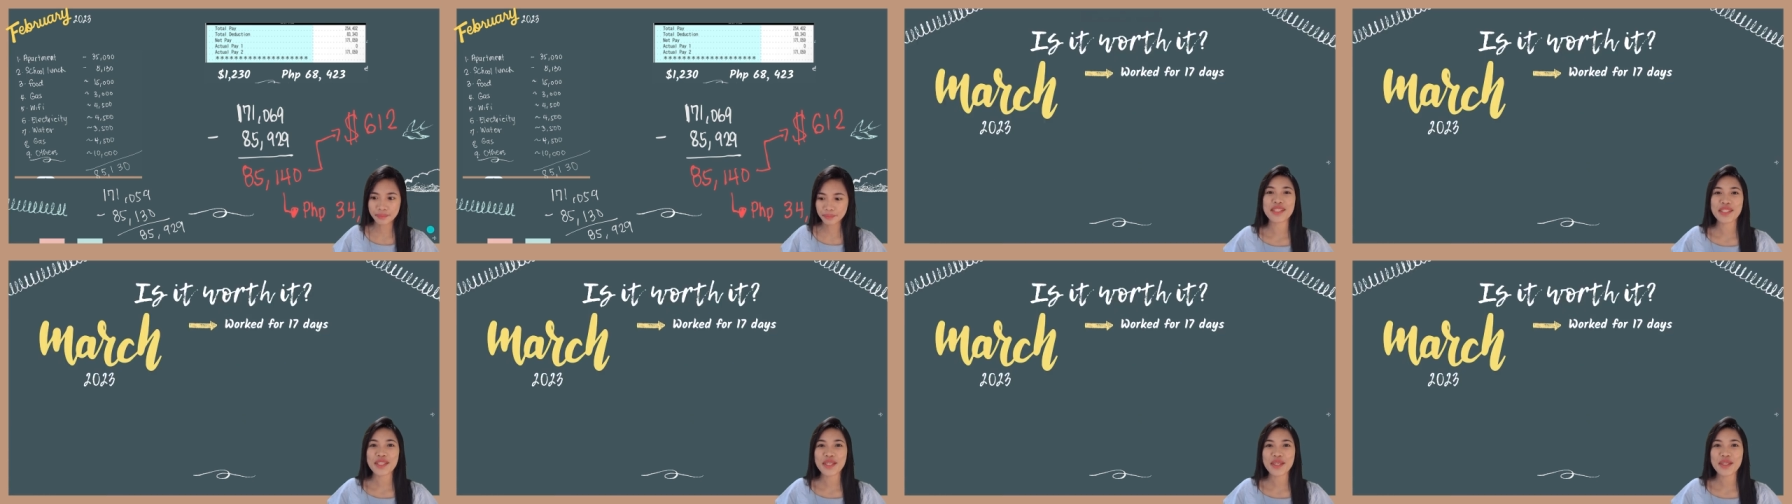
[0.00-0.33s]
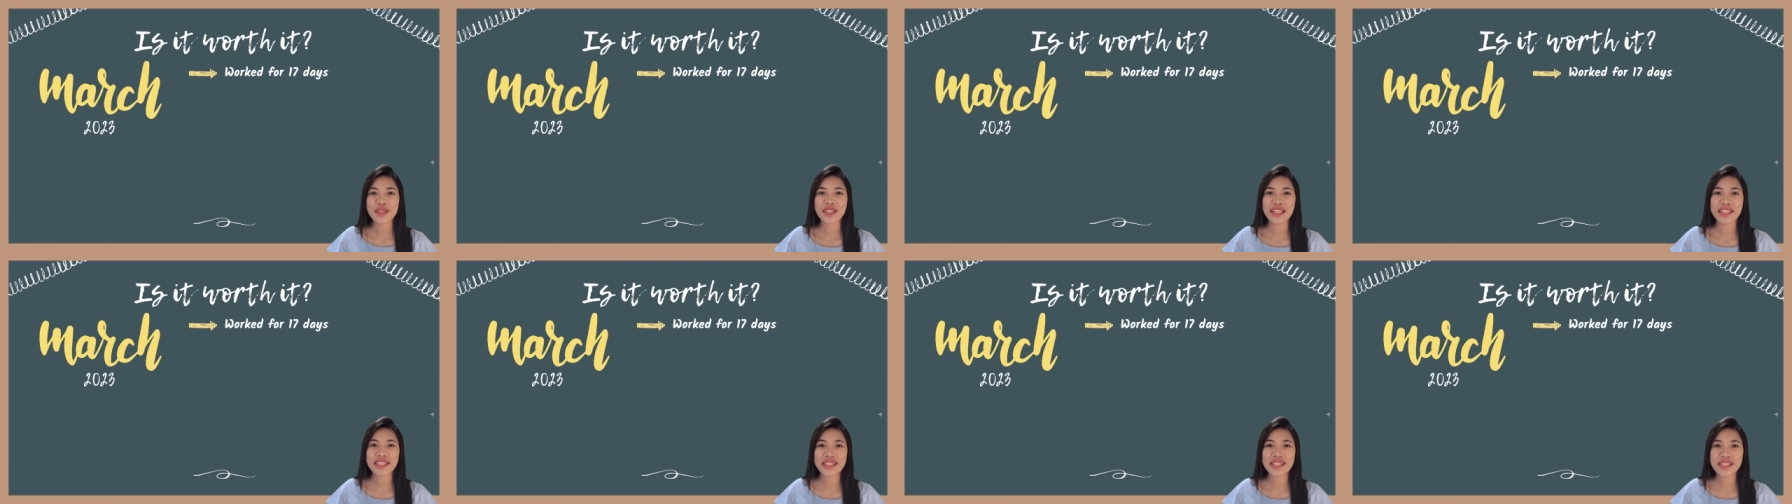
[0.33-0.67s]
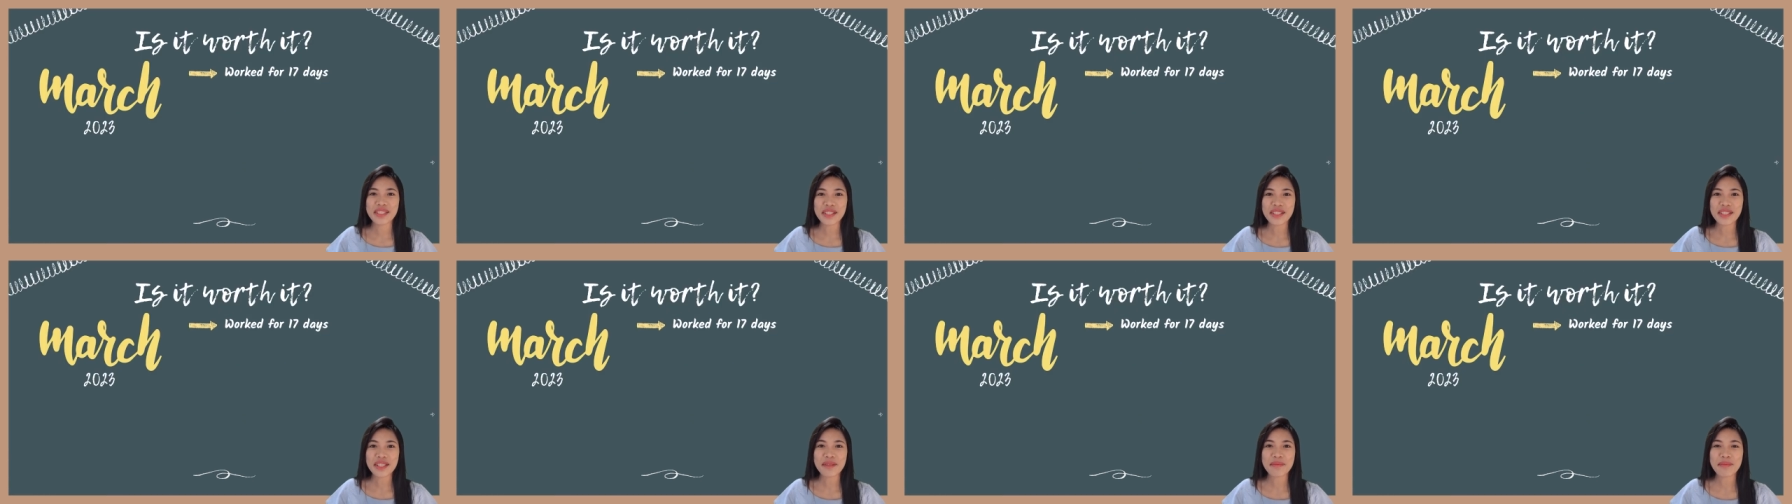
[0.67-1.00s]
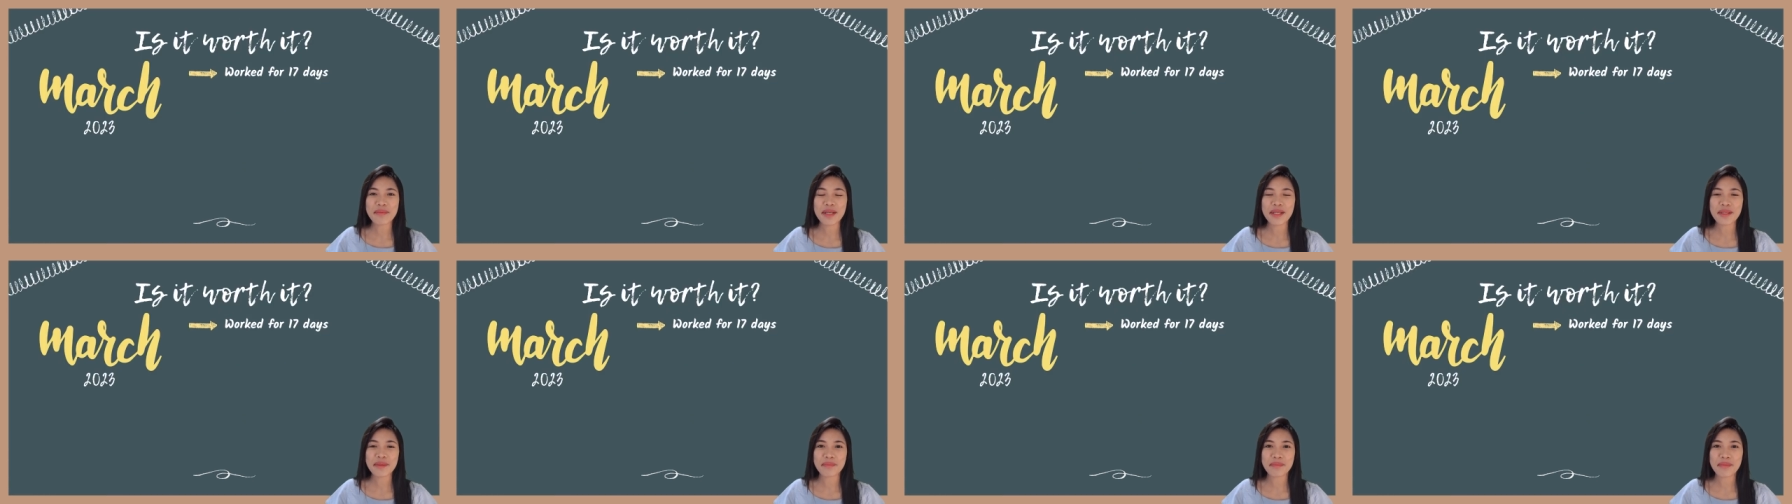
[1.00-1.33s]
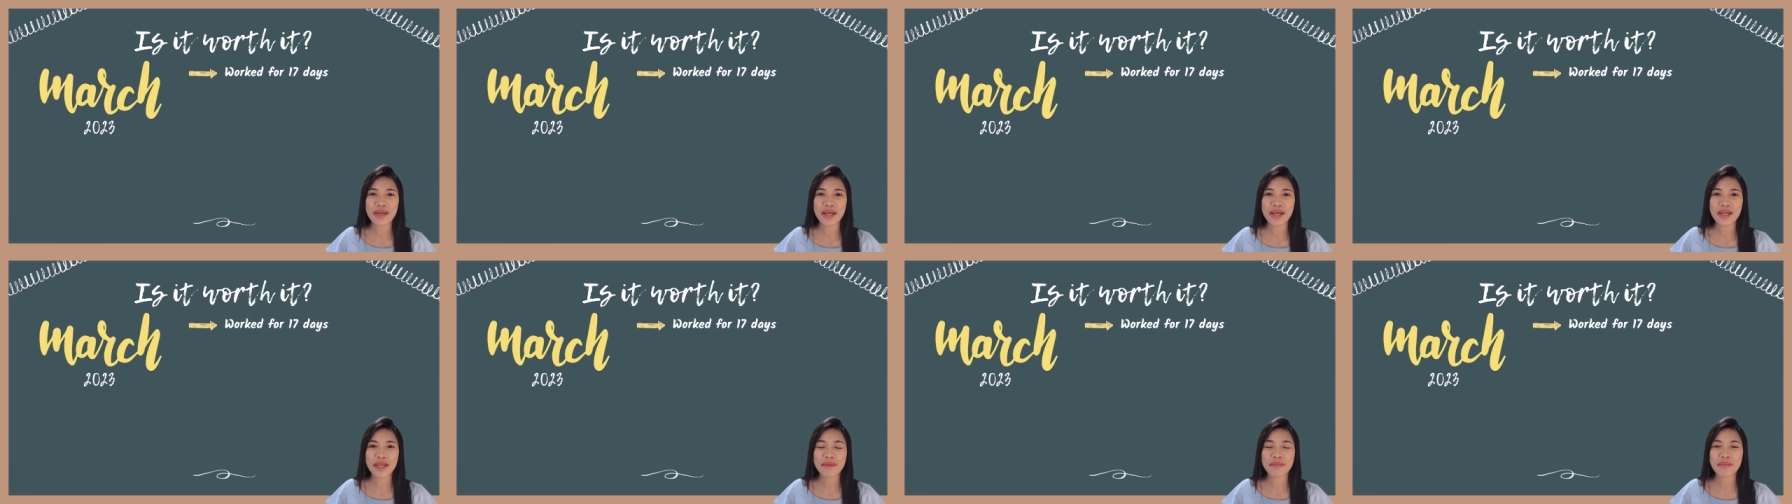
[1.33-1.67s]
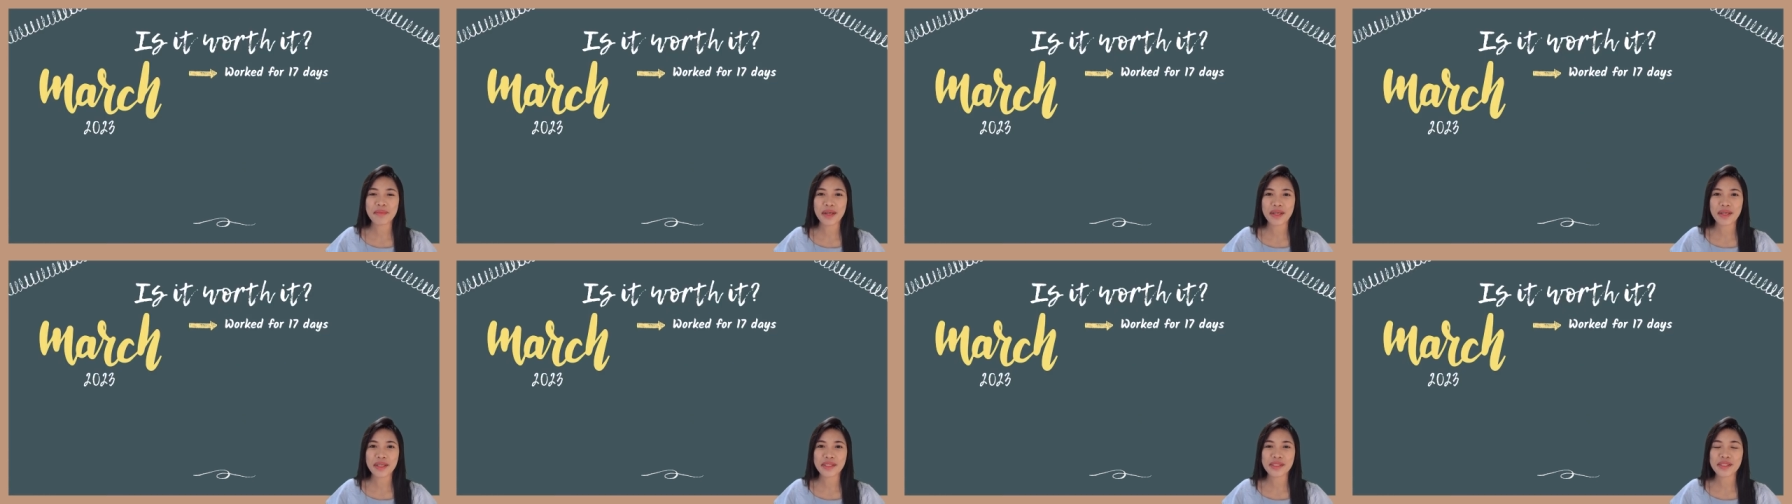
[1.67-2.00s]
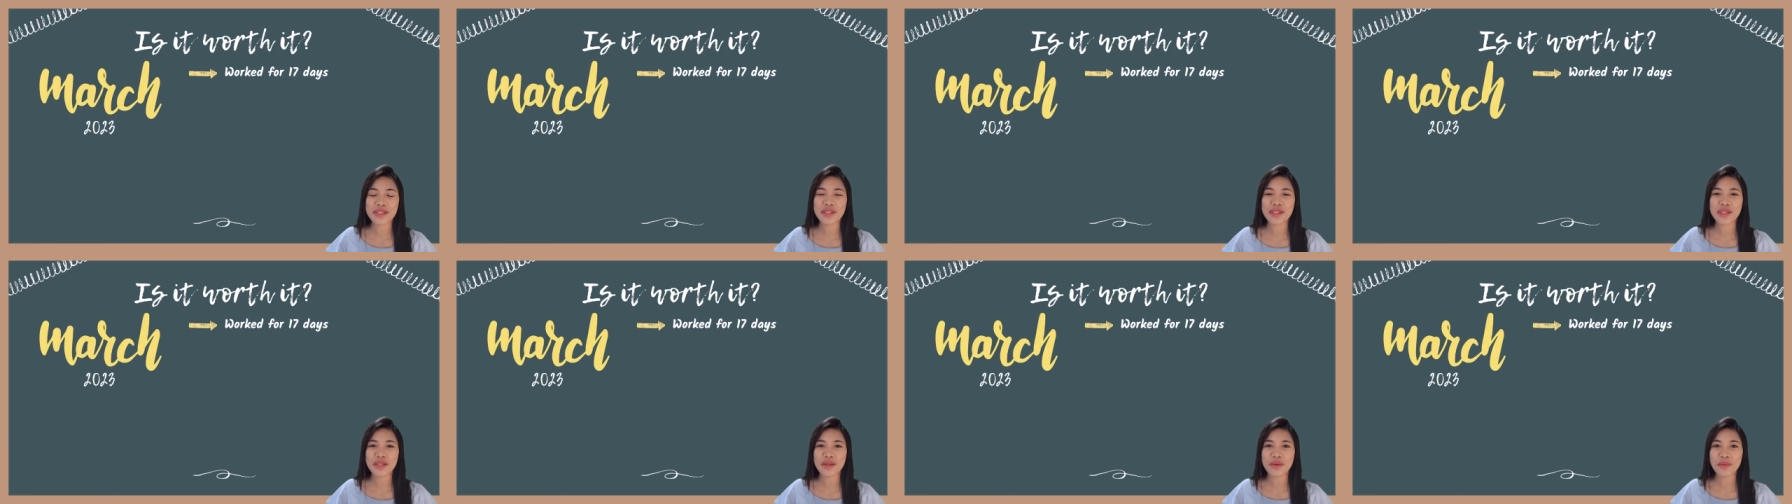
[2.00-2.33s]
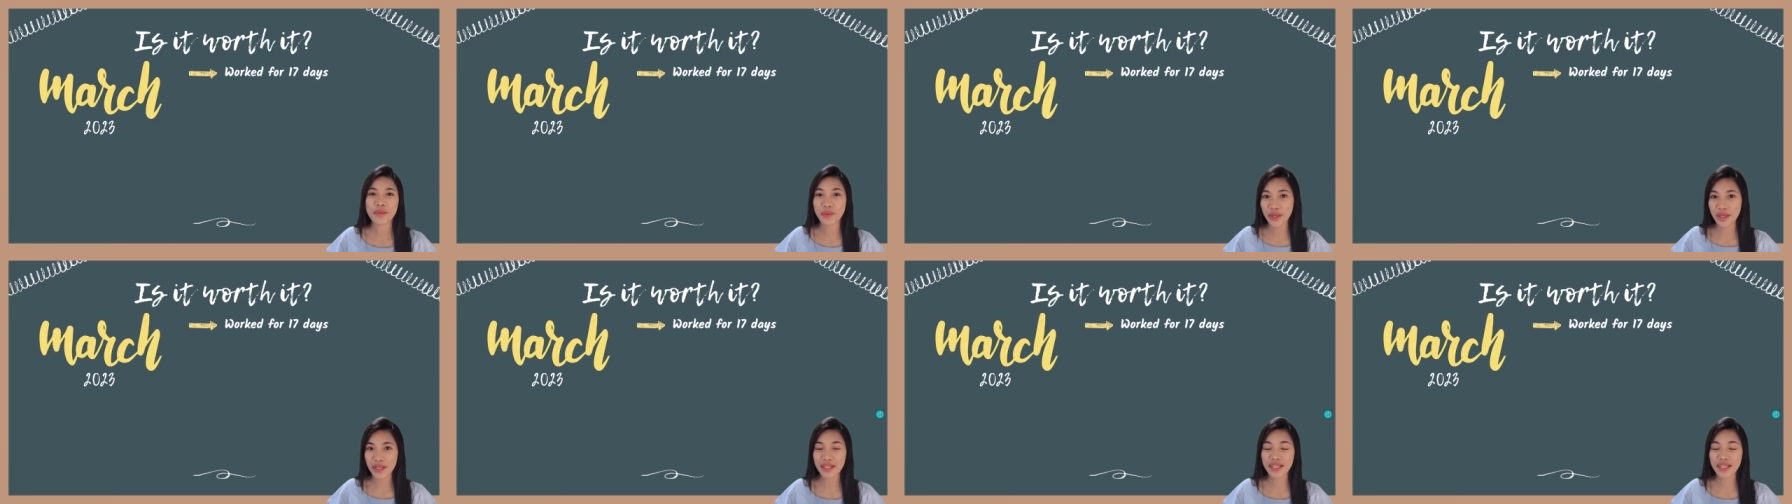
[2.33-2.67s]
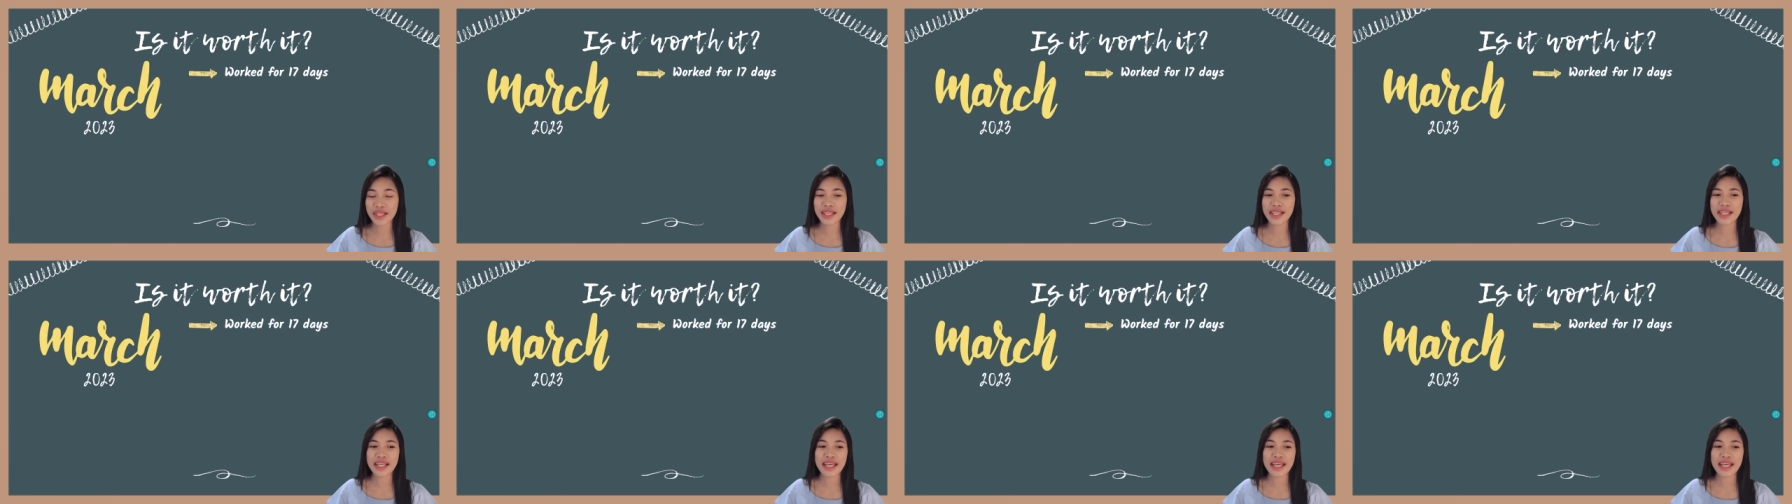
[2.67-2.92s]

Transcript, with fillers: So let's talk about my March work.